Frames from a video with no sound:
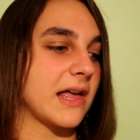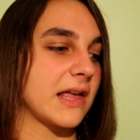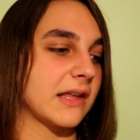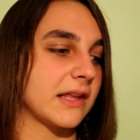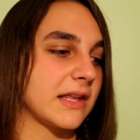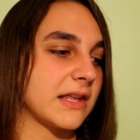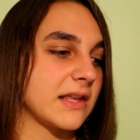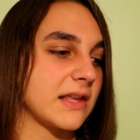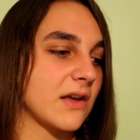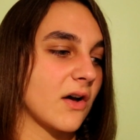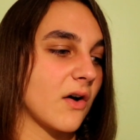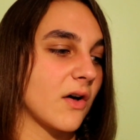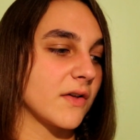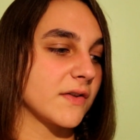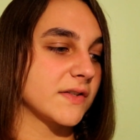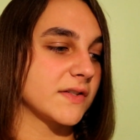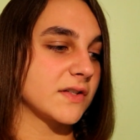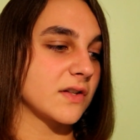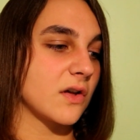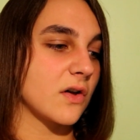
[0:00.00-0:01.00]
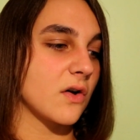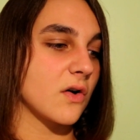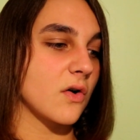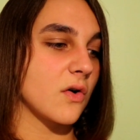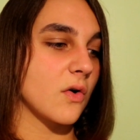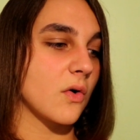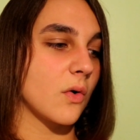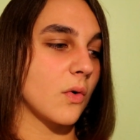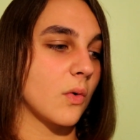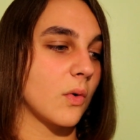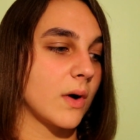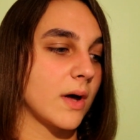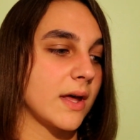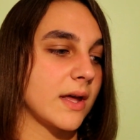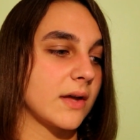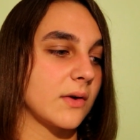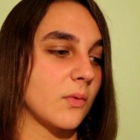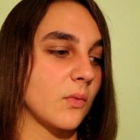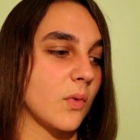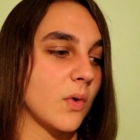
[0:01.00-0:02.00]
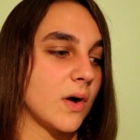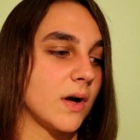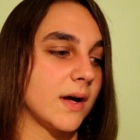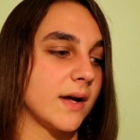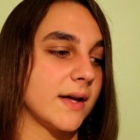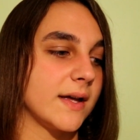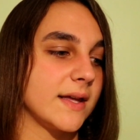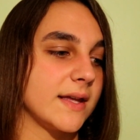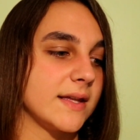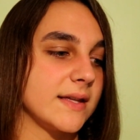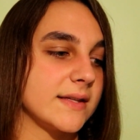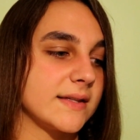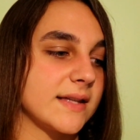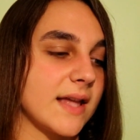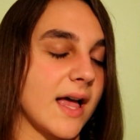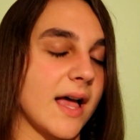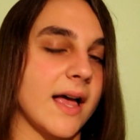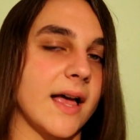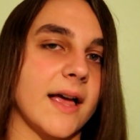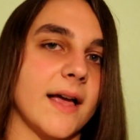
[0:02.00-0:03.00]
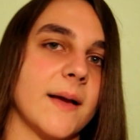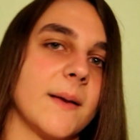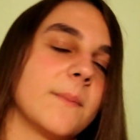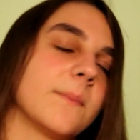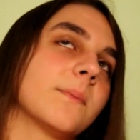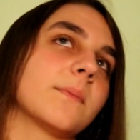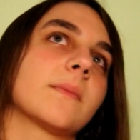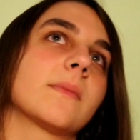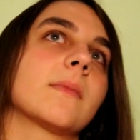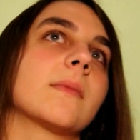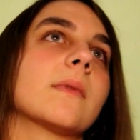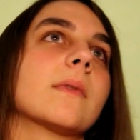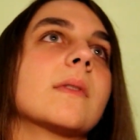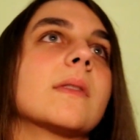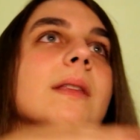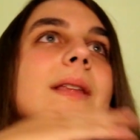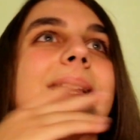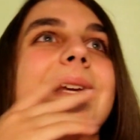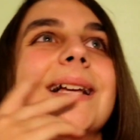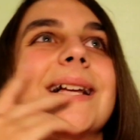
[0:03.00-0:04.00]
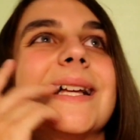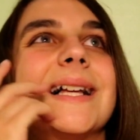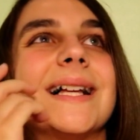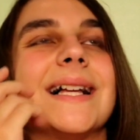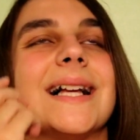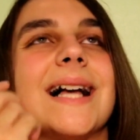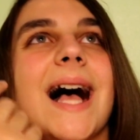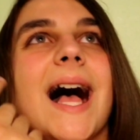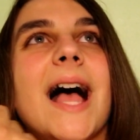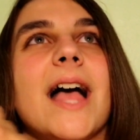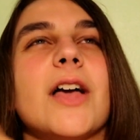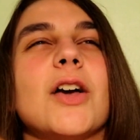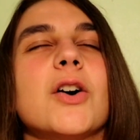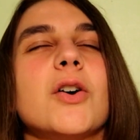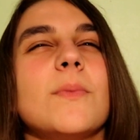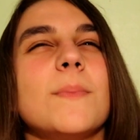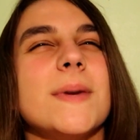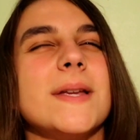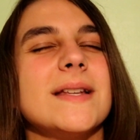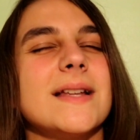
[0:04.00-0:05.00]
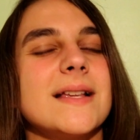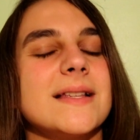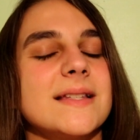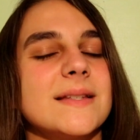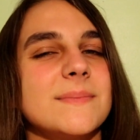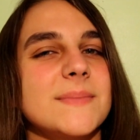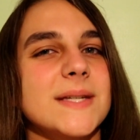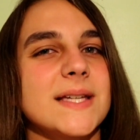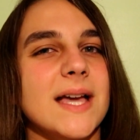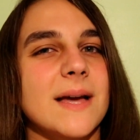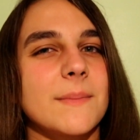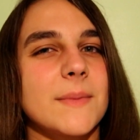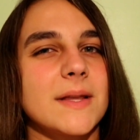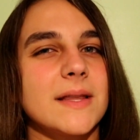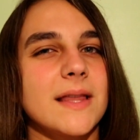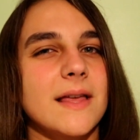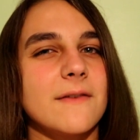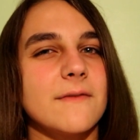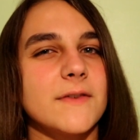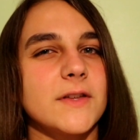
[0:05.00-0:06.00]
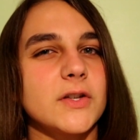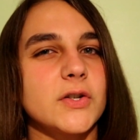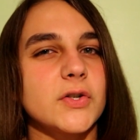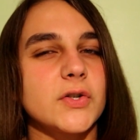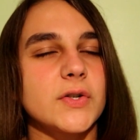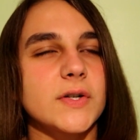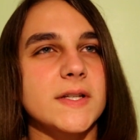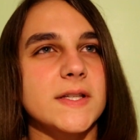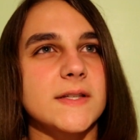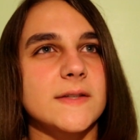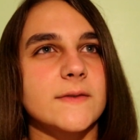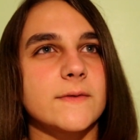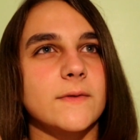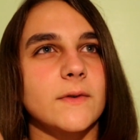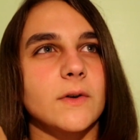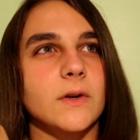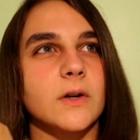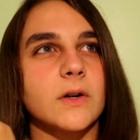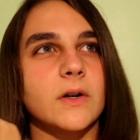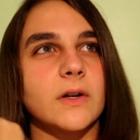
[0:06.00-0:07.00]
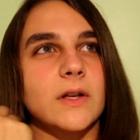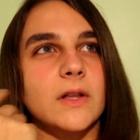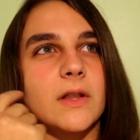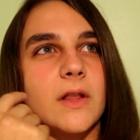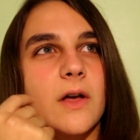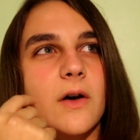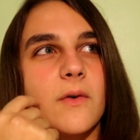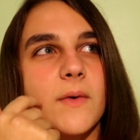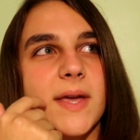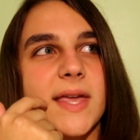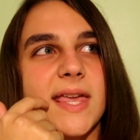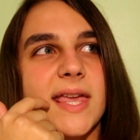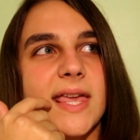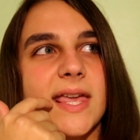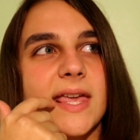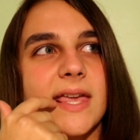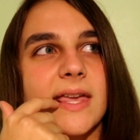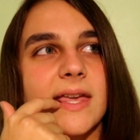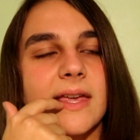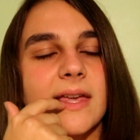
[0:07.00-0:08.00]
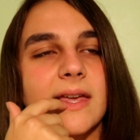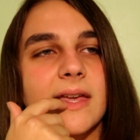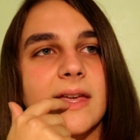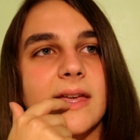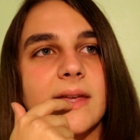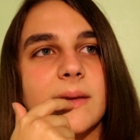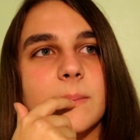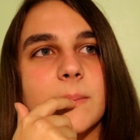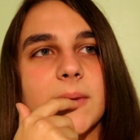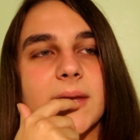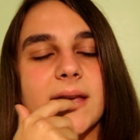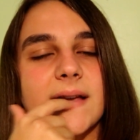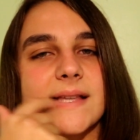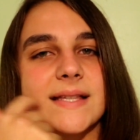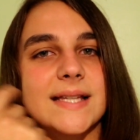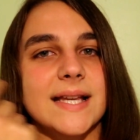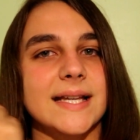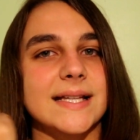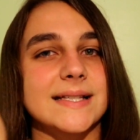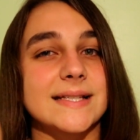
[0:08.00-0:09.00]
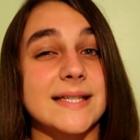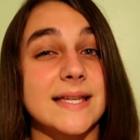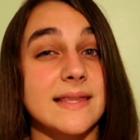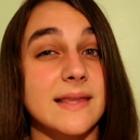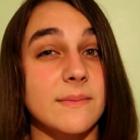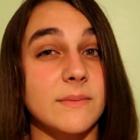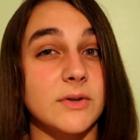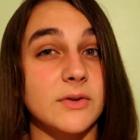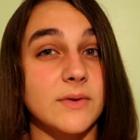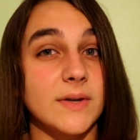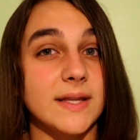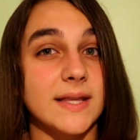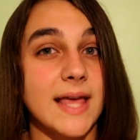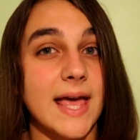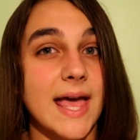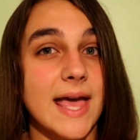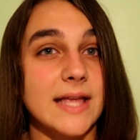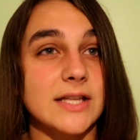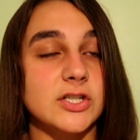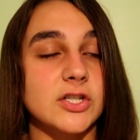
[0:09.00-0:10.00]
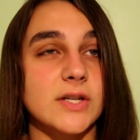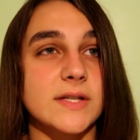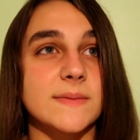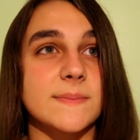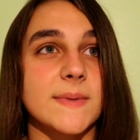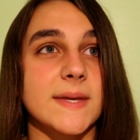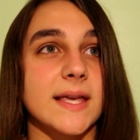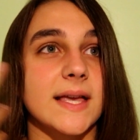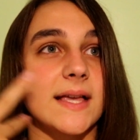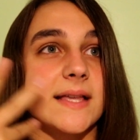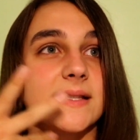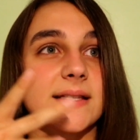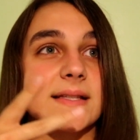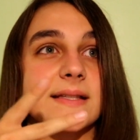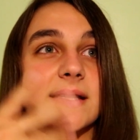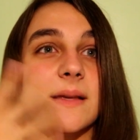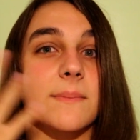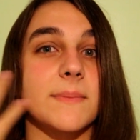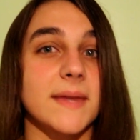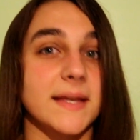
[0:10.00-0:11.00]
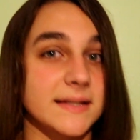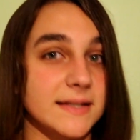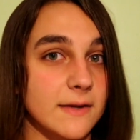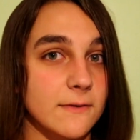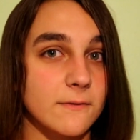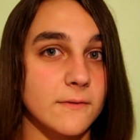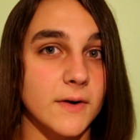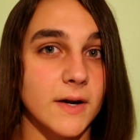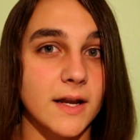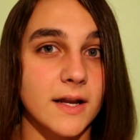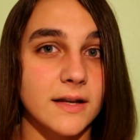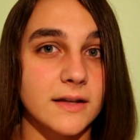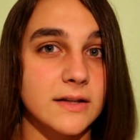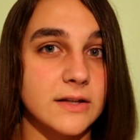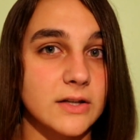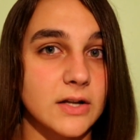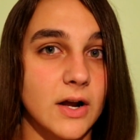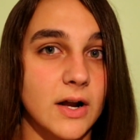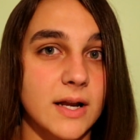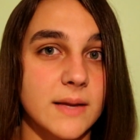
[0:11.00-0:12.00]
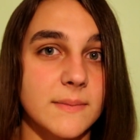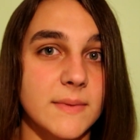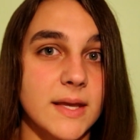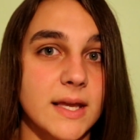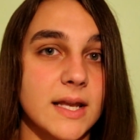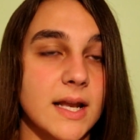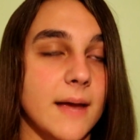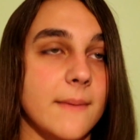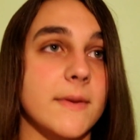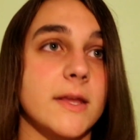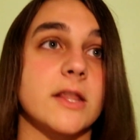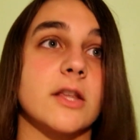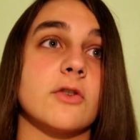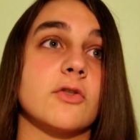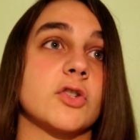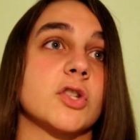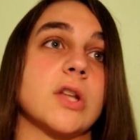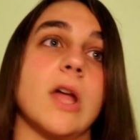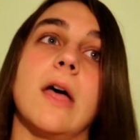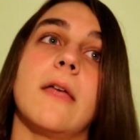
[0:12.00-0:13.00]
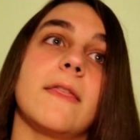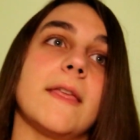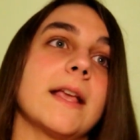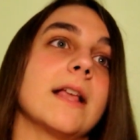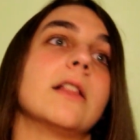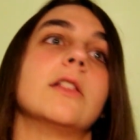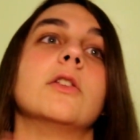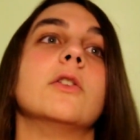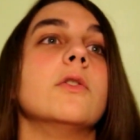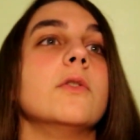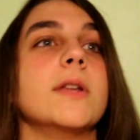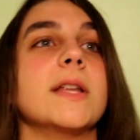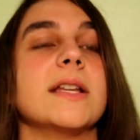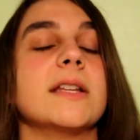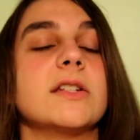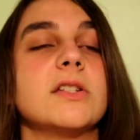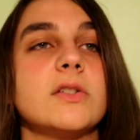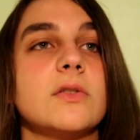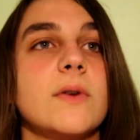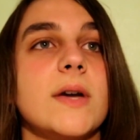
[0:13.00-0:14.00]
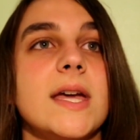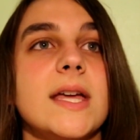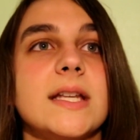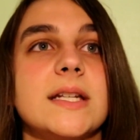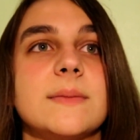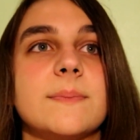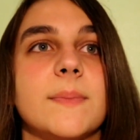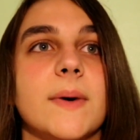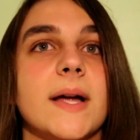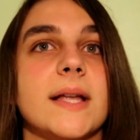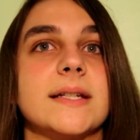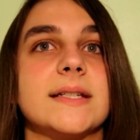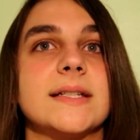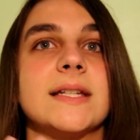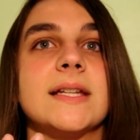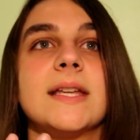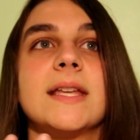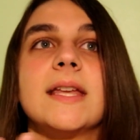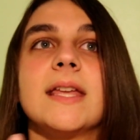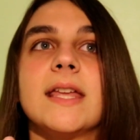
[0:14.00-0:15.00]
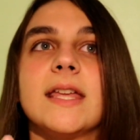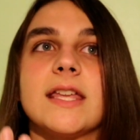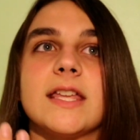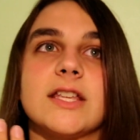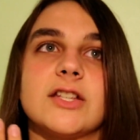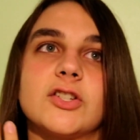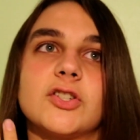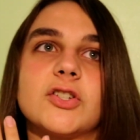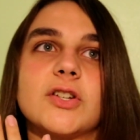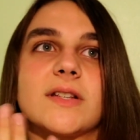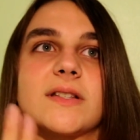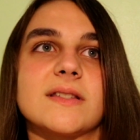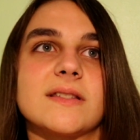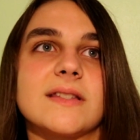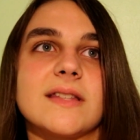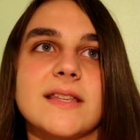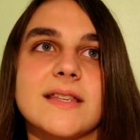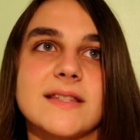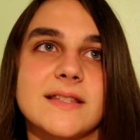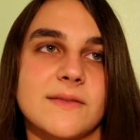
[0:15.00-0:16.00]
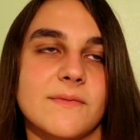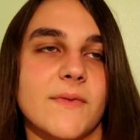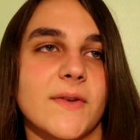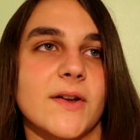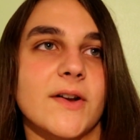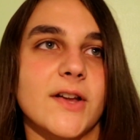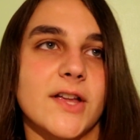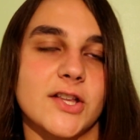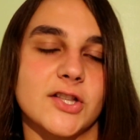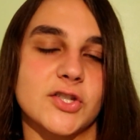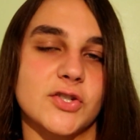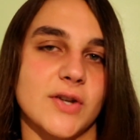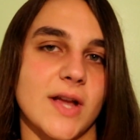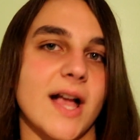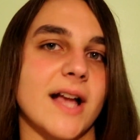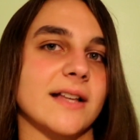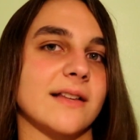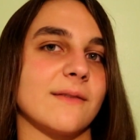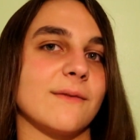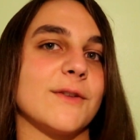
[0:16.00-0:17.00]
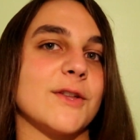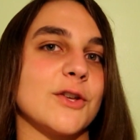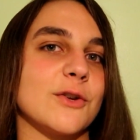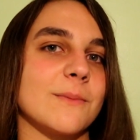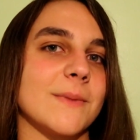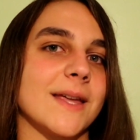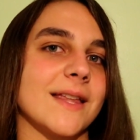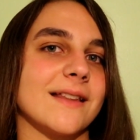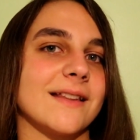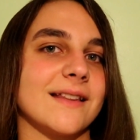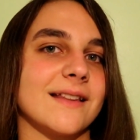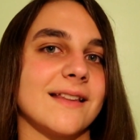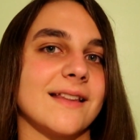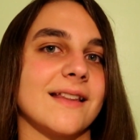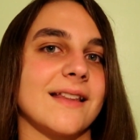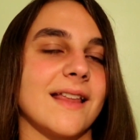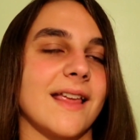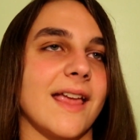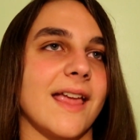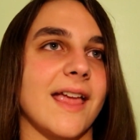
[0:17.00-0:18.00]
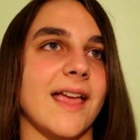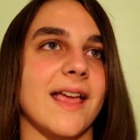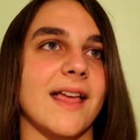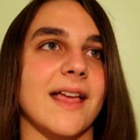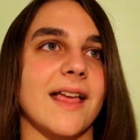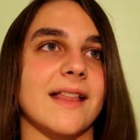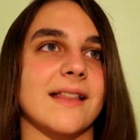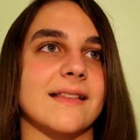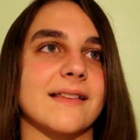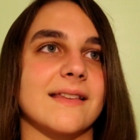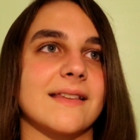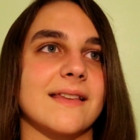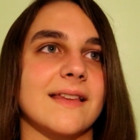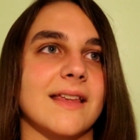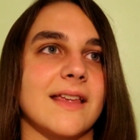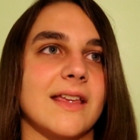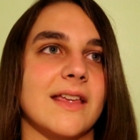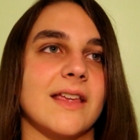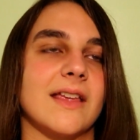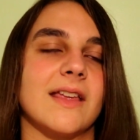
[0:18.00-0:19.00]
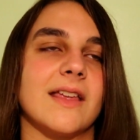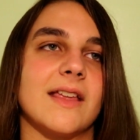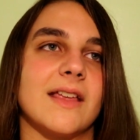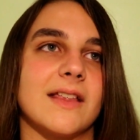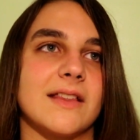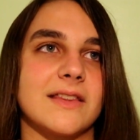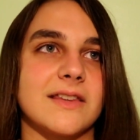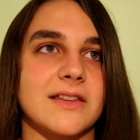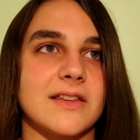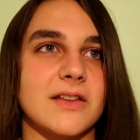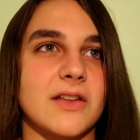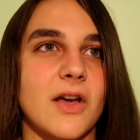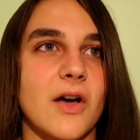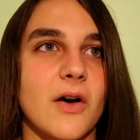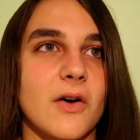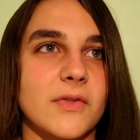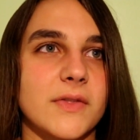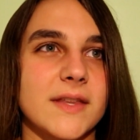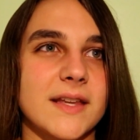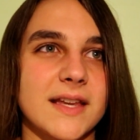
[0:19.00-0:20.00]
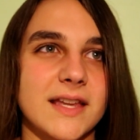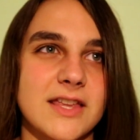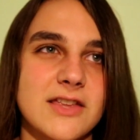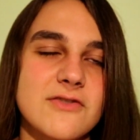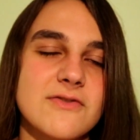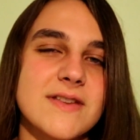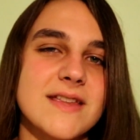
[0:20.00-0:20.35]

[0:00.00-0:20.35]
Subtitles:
He also was, I hope he doesn't become a love interest for Chloe, because I could see them doing that just because it's something different, you know what I mean? I mean, there was nothing alluding to it, but he's a very attractive human, and you know, like you